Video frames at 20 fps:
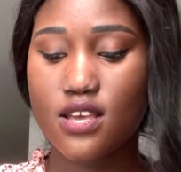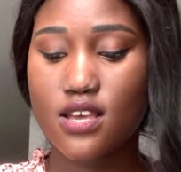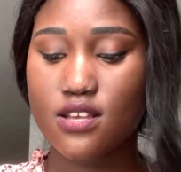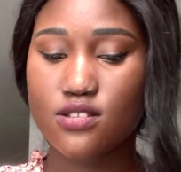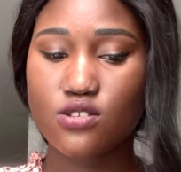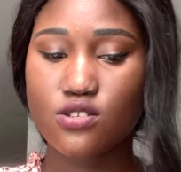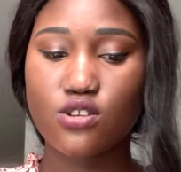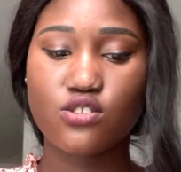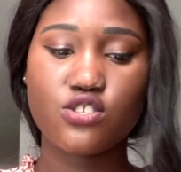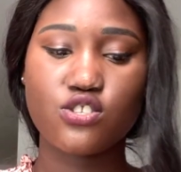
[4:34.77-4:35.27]

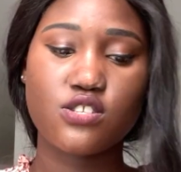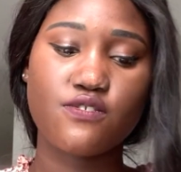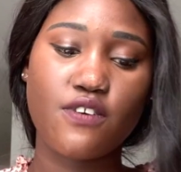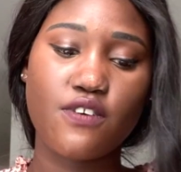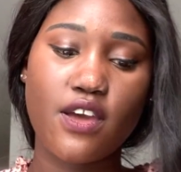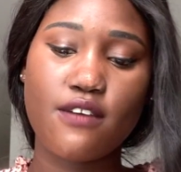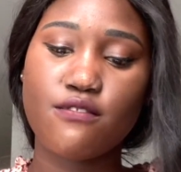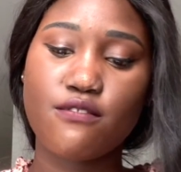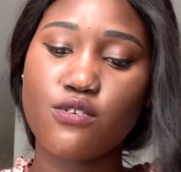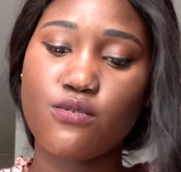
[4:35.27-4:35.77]
It's all just for
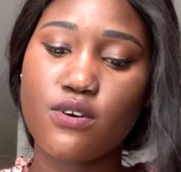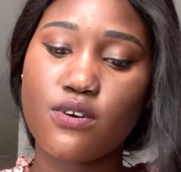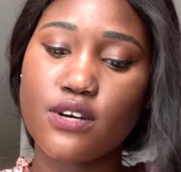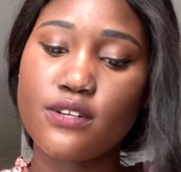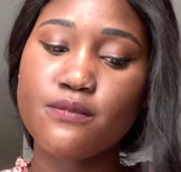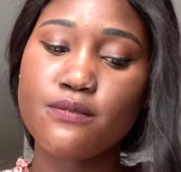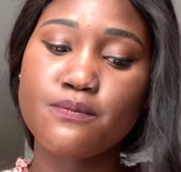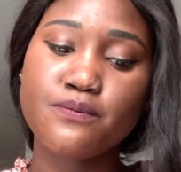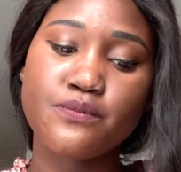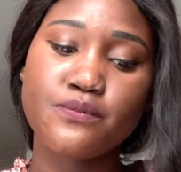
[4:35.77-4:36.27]

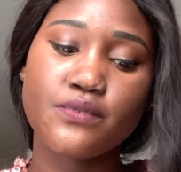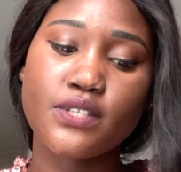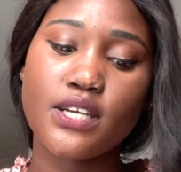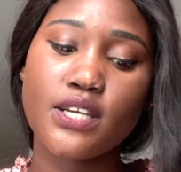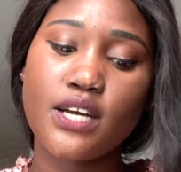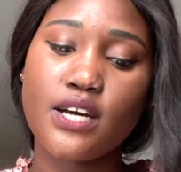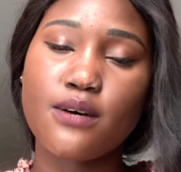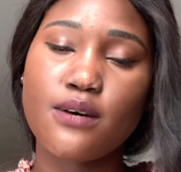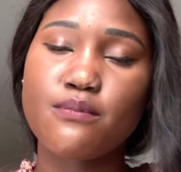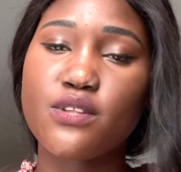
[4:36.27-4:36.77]
everyone.
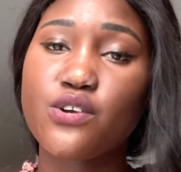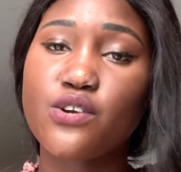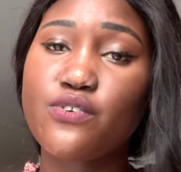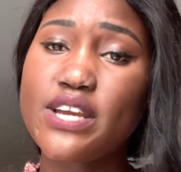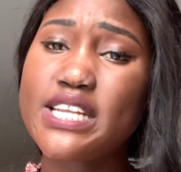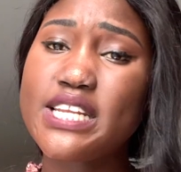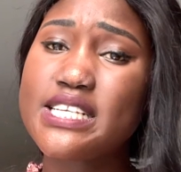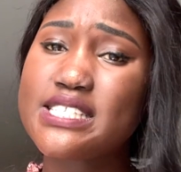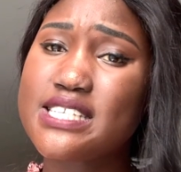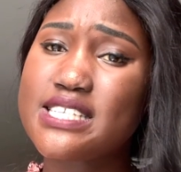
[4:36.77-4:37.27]
The
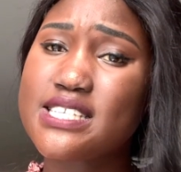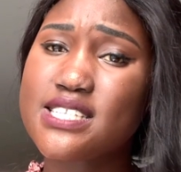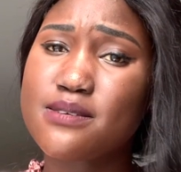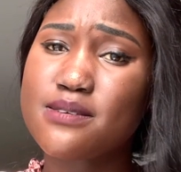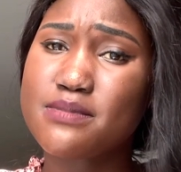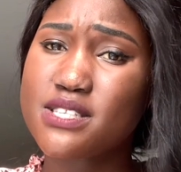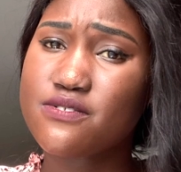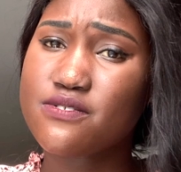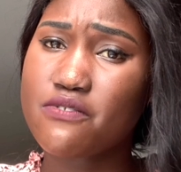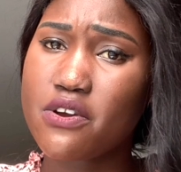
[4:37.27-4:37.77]
grading system
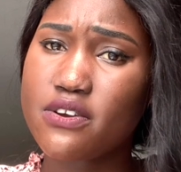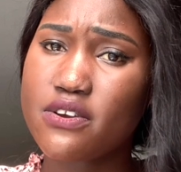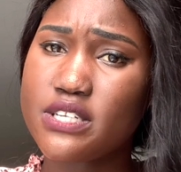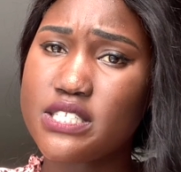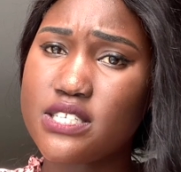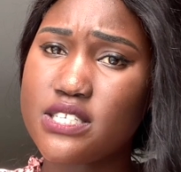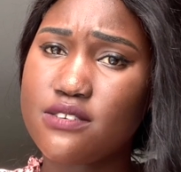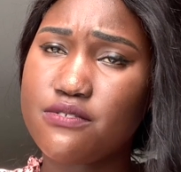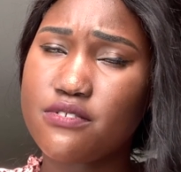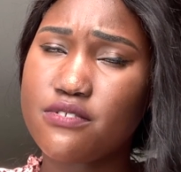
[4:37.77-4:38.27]
is very
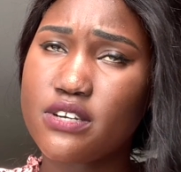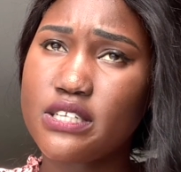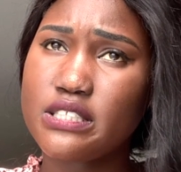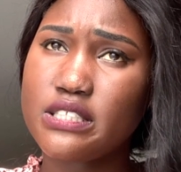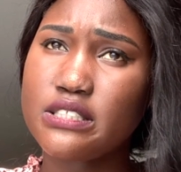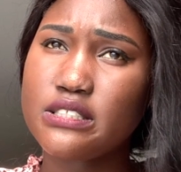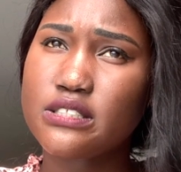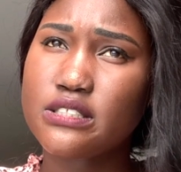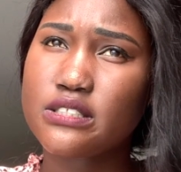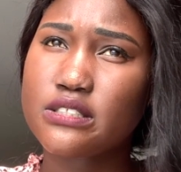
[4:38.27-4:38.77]

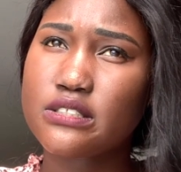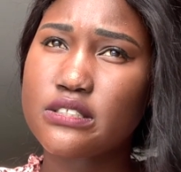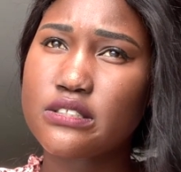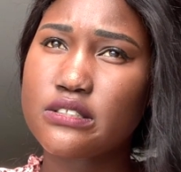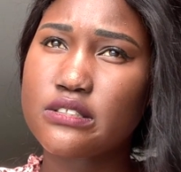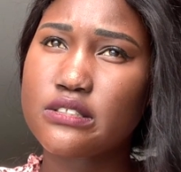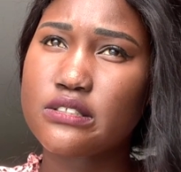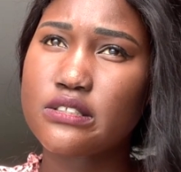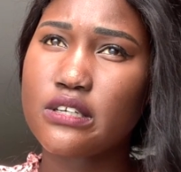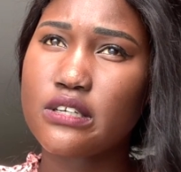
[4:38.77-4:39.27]
different.
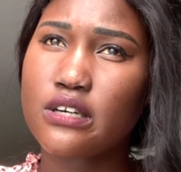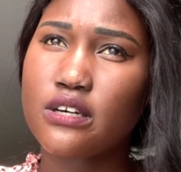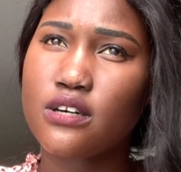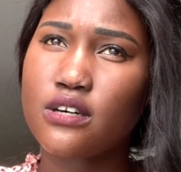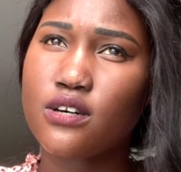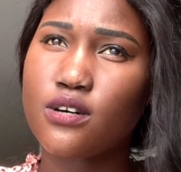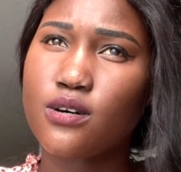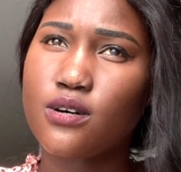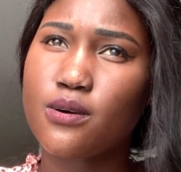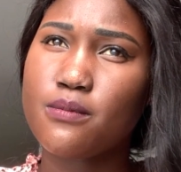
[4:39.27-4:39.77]

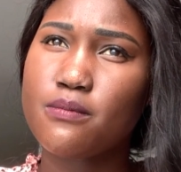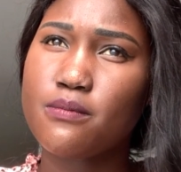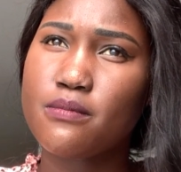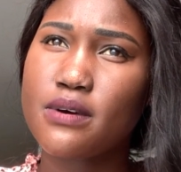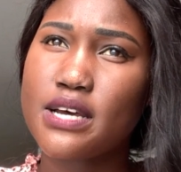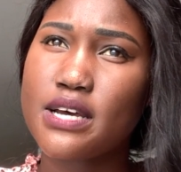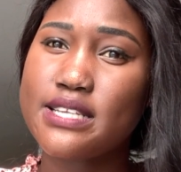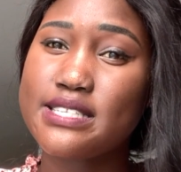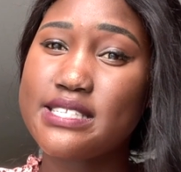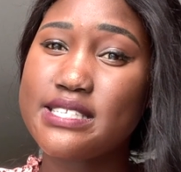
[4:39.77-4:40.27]

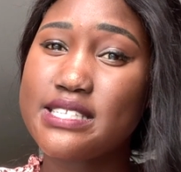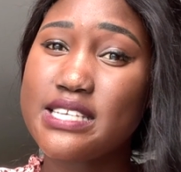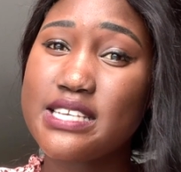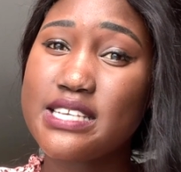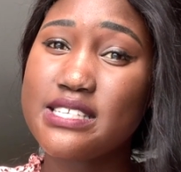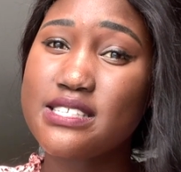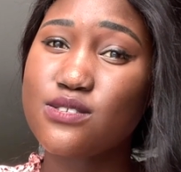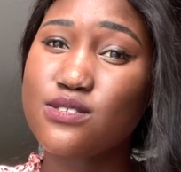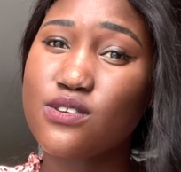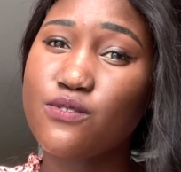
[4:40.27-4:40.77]
A C,